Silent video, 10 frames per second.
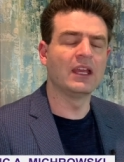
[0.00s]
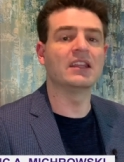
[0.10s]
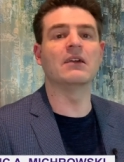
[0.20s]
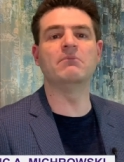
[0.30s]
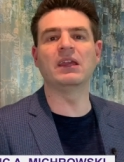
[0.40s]

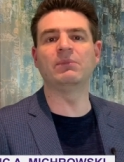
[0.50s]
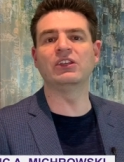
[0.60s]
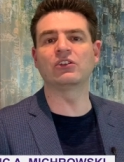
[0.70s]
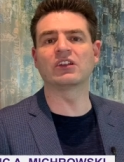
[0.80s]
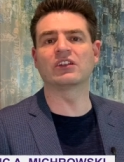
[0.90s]
then maybe
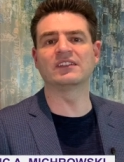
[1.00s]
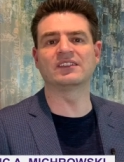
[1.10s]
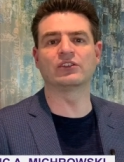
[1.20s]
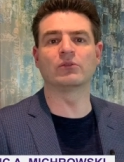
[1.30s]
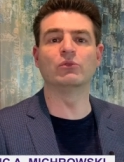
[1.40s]
you could
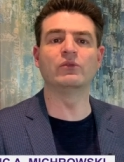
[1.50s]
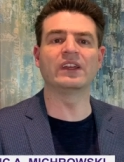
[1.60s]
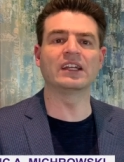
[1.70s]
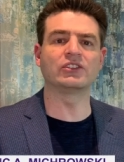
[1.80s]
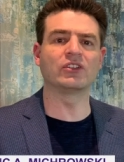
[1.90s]
consider
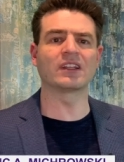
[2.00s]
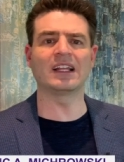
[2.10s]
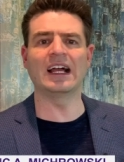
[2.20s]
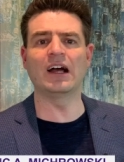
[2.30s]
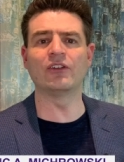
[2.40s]
moving it to the
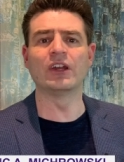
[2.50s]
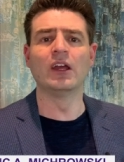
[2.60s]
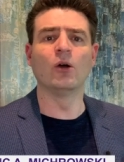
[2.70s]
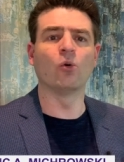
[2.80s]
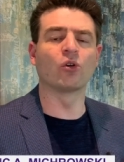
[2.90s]
cloud
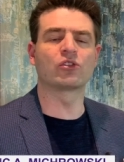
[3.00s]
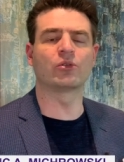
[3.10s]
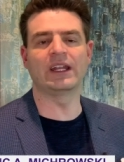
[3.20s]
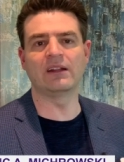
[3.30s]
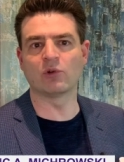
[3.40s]
or
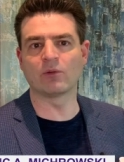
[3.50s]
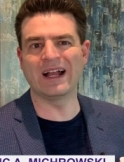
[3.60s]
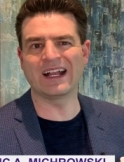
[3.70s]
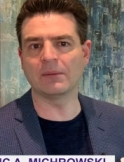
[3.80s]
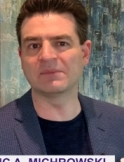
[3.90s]
creating more
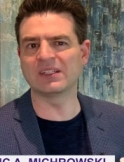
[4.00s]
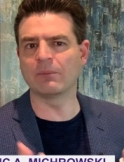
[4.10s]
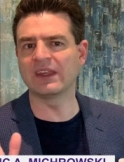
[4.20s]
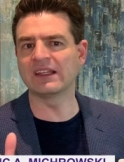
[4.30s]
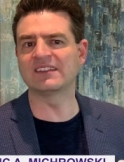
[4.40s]
backups.
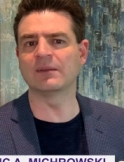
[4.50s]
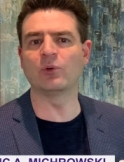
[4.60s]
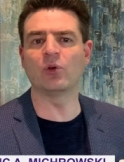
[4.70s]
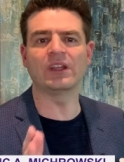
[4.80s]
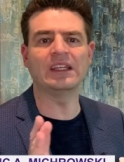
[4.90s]
Something
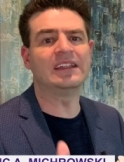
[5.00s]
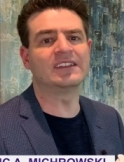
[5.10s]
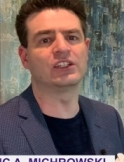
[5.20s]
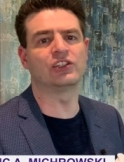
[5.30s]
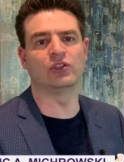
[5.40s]
simple,
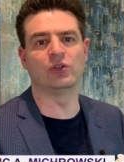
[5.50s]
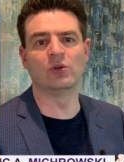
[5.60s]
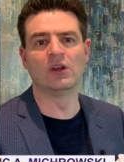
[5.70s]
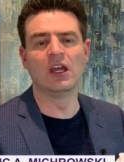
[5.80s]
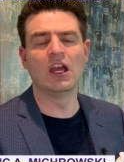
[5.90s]
easy to
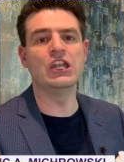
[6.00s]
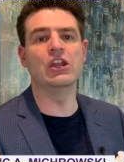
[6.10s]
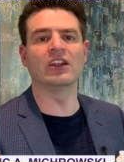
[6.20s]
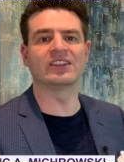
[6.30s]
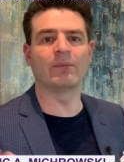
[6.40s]
do,
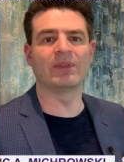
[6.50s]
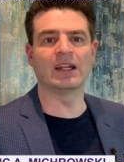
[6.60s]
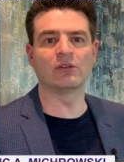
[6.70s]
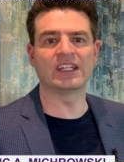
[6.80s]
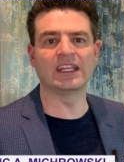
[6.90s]
not something
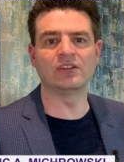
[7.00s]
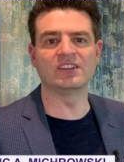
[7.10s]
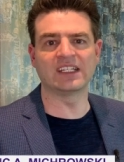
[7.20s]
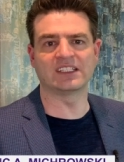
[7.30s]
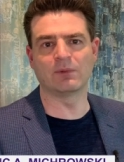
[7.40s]
that will take you
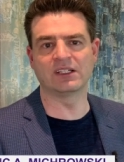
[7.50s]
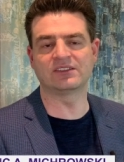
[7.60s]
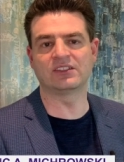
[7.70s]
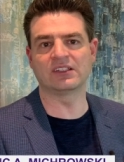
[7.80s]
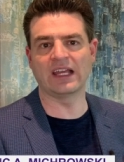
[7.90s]
six months
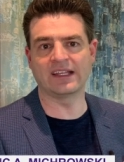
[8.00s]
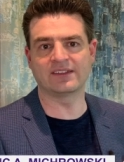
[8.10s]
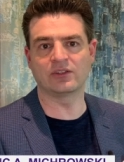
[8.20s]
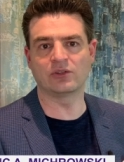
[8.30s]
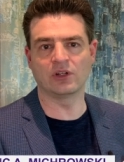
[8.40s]
to
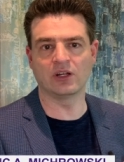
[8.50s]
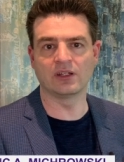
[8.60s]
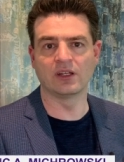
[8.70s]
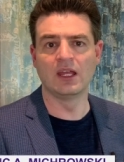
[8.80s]
execute on.